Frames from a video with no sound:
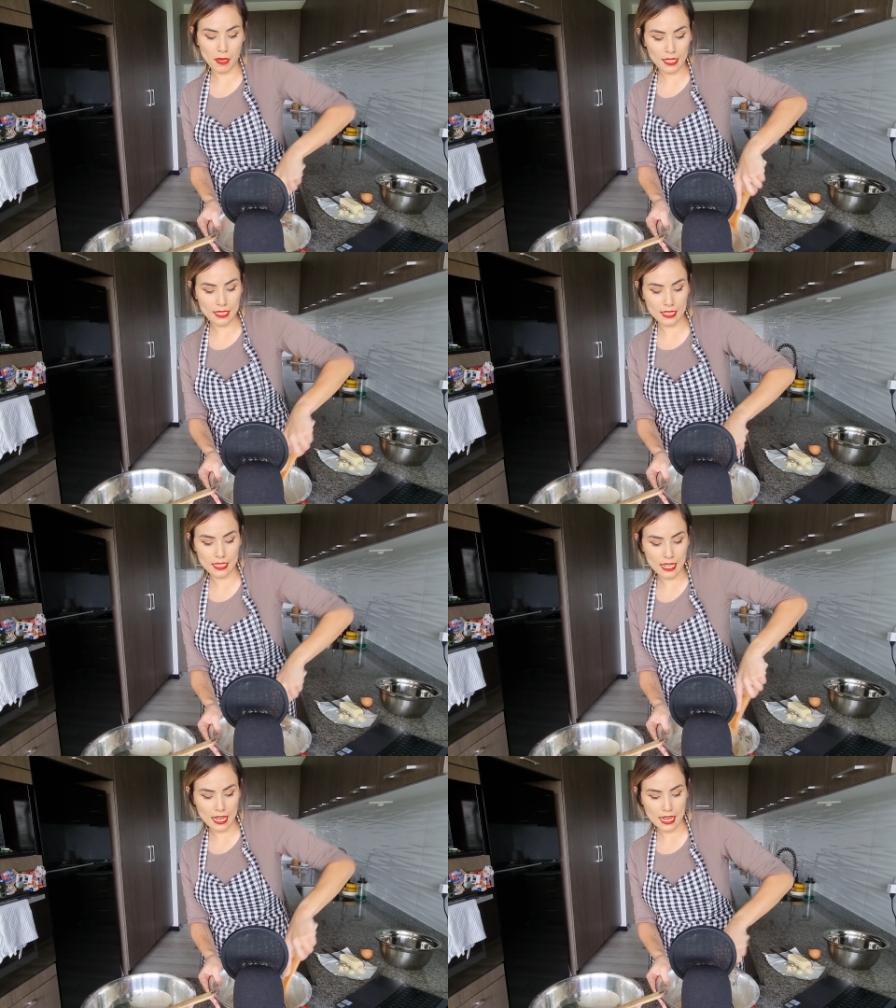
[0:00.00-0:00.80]

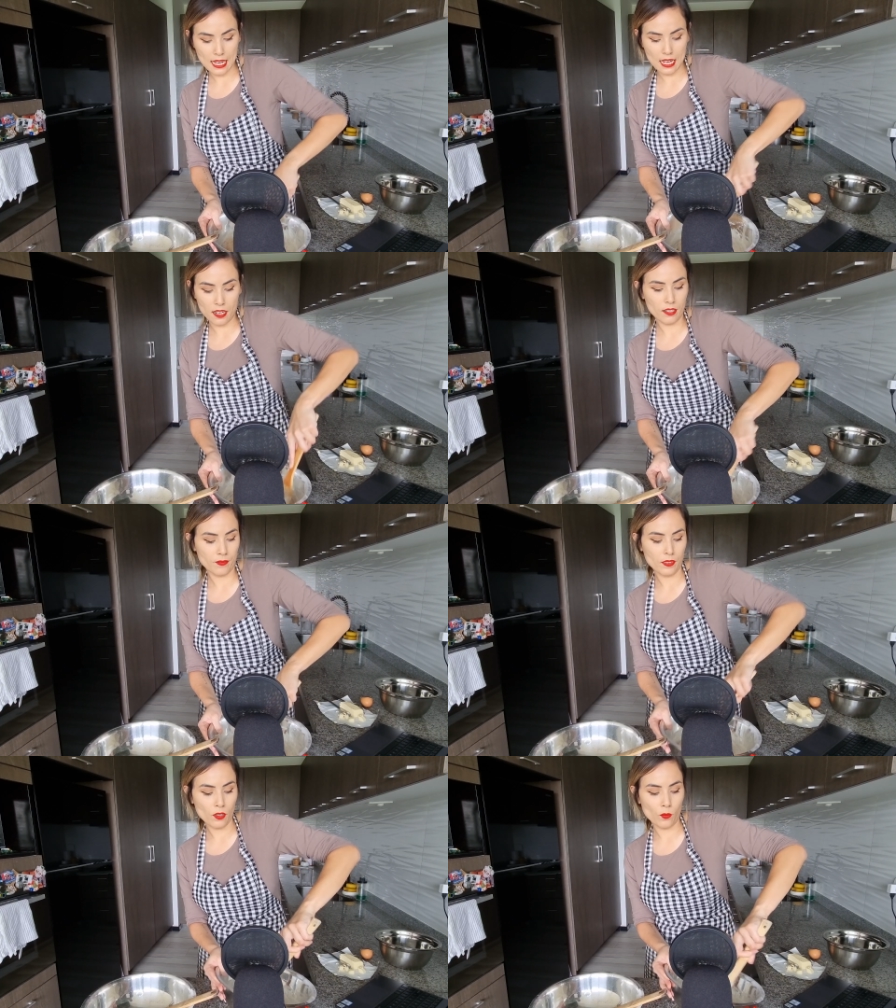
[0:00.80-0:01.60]
mixed in,
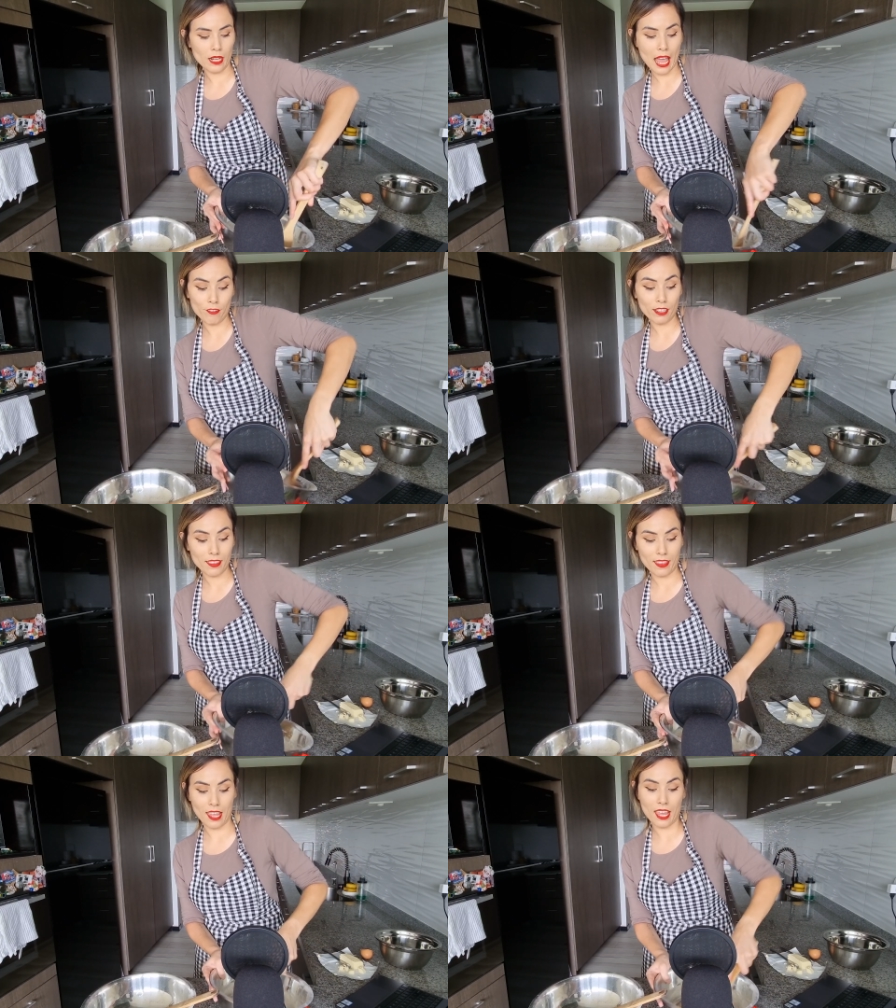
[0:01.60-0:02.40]
when
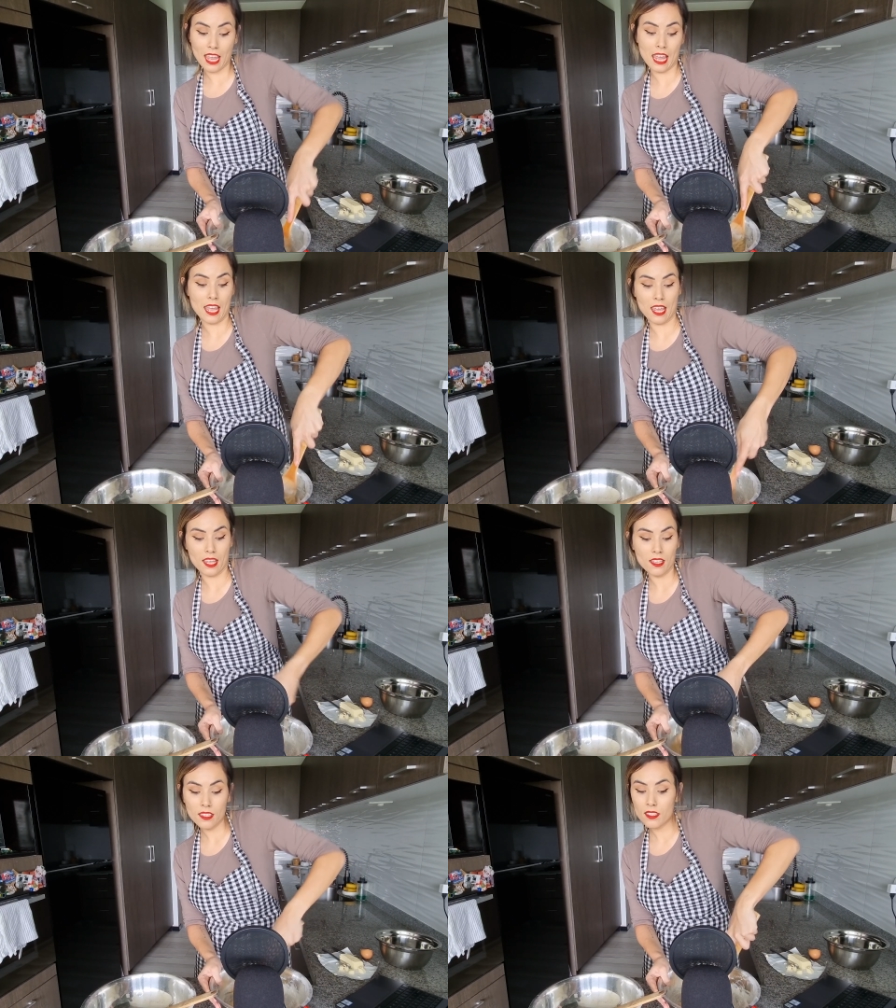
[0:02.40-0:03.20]
everything
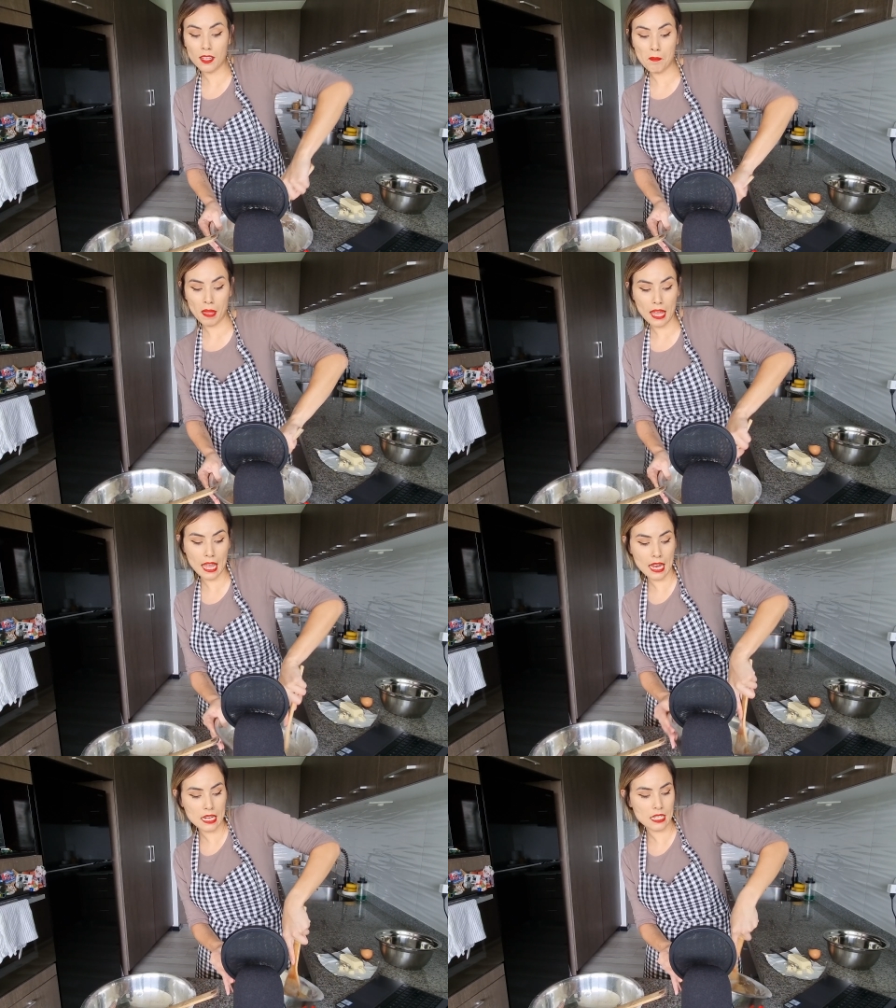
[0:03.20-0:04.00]
is
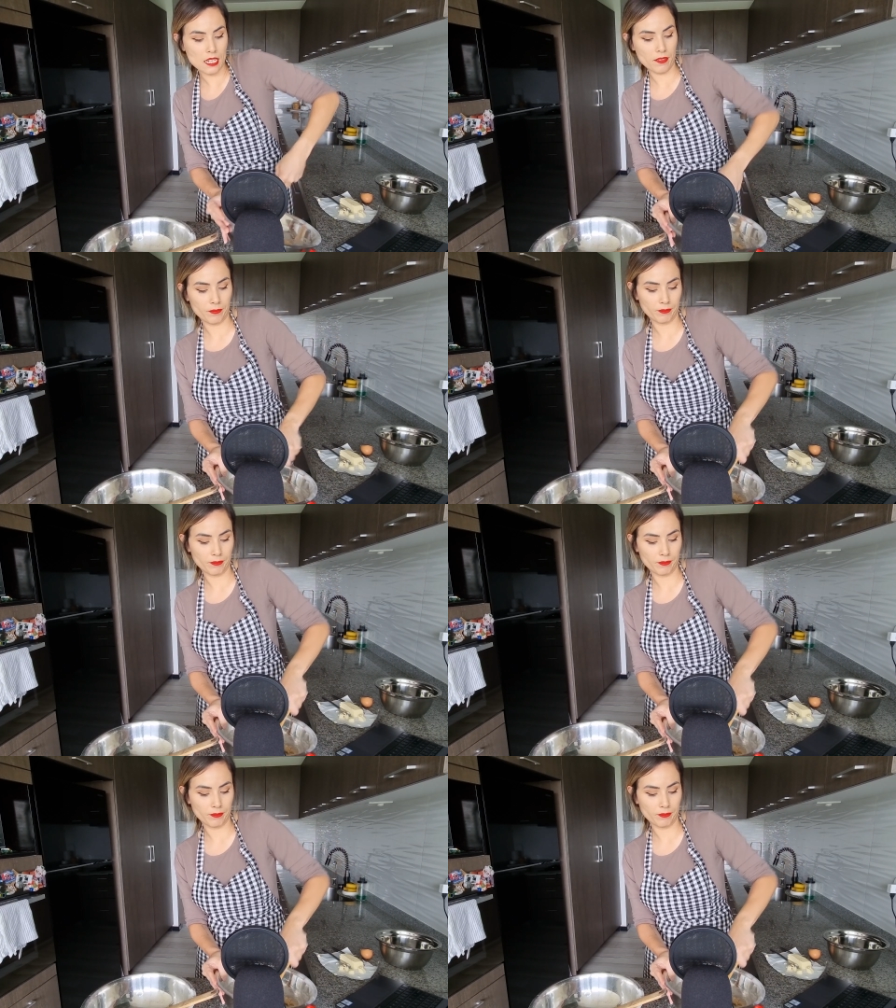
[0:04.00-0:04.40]
combined.